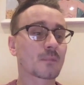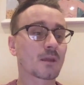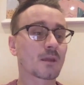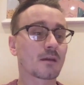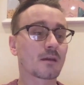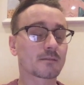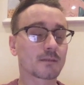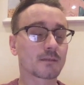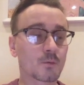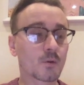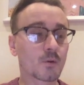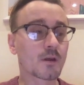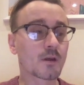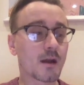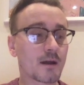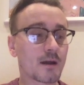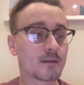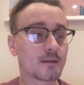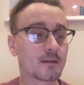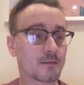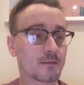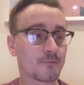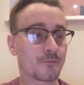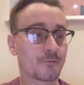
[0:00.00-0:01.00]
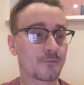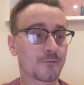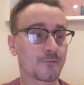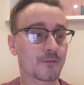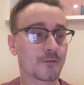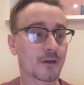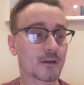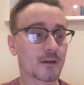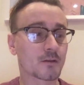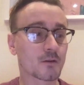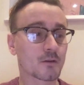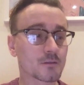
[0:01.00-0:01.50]
I think we're kind of
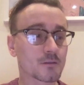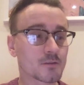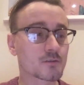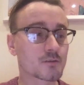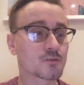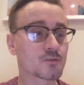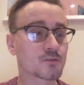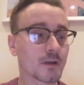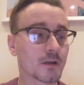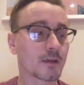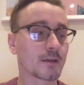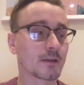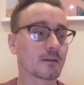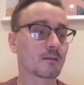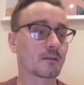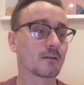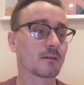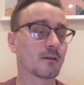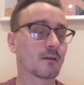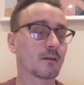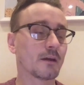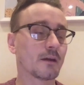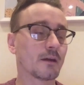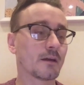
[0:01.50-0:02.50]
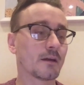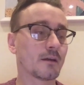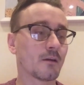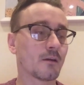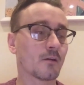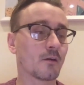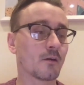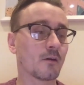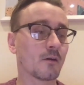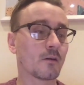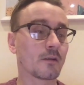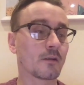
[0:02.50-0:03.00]
concentrating
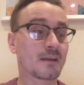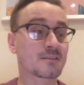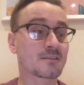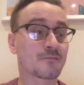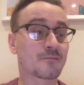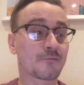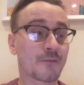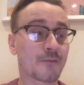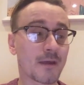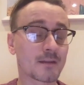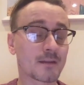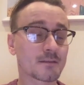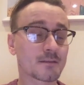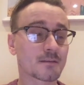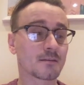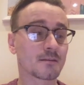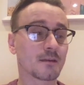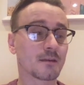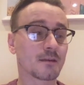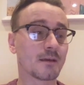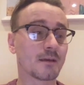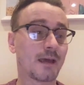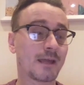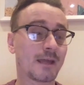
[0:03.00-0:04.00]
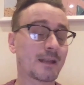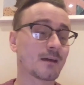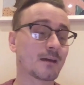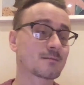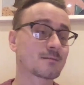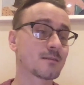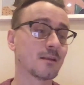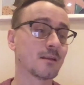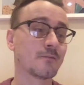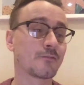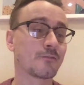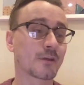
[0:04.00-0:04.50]
on our defence and our
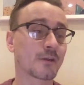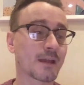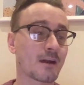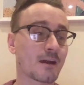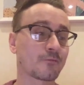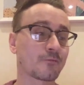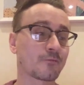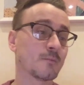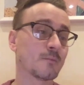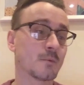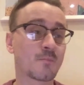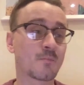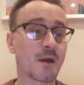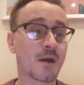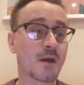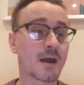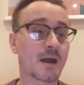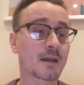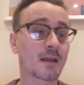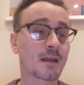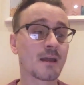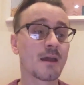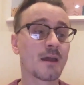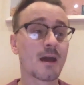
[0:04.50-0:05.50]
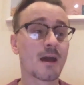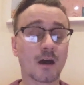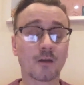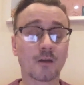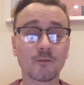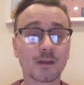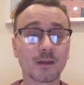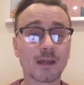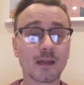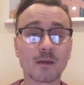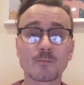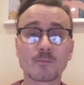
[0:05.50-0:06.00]
delivering out from the back. I
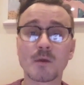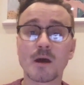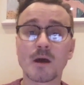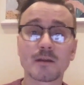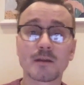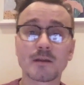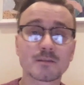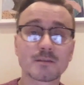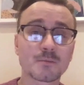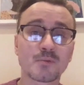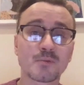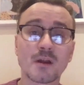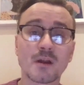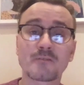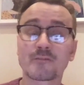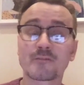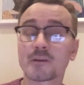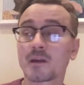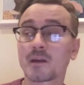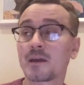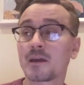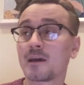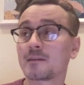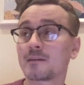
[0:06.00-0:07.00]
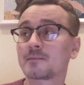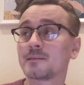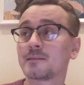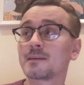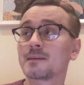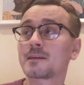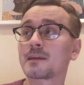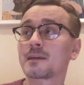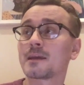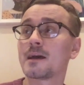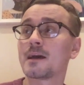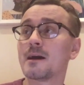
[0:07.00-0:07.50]
really like Martin Dubravka. I
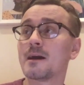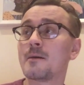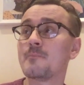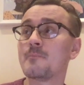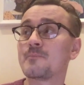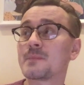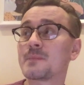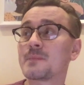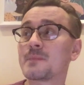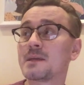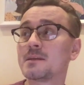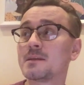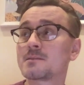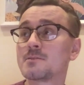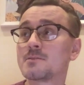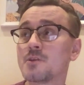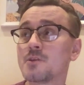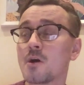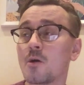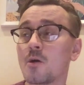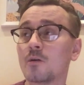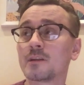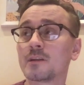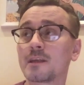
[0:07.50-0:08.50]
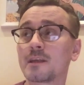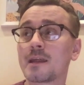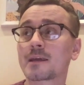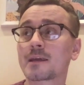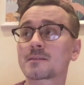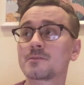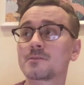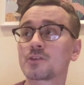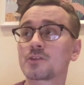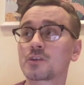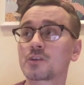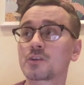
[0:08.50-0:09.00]
think he's not only an
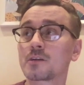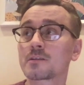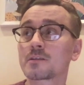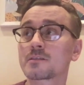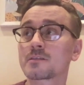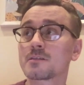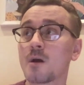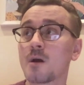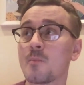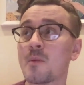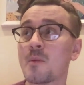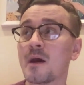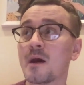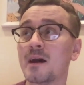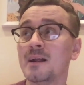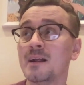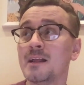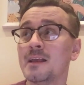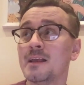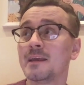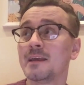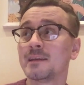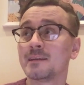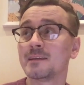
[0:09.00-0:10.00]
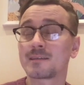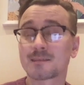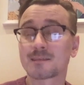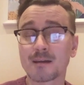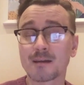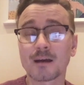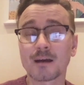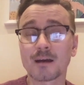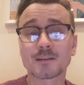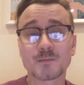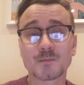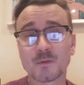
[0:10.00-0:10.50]
excellent shot stopper, he
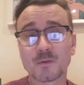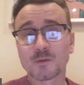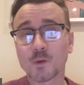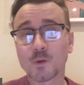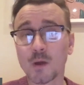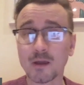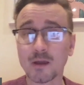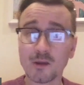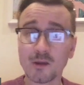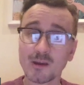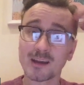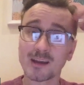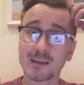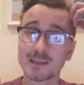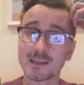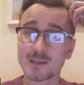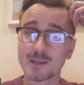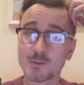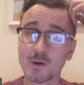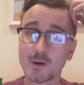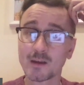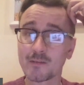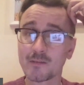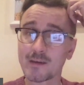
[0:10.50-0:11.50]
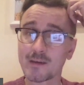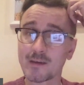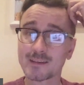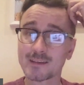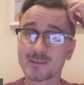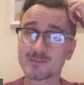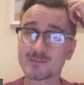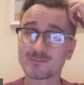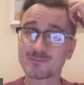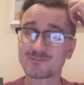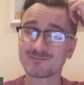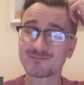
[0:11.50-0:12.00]
starts and moves quite quickly as well, and that's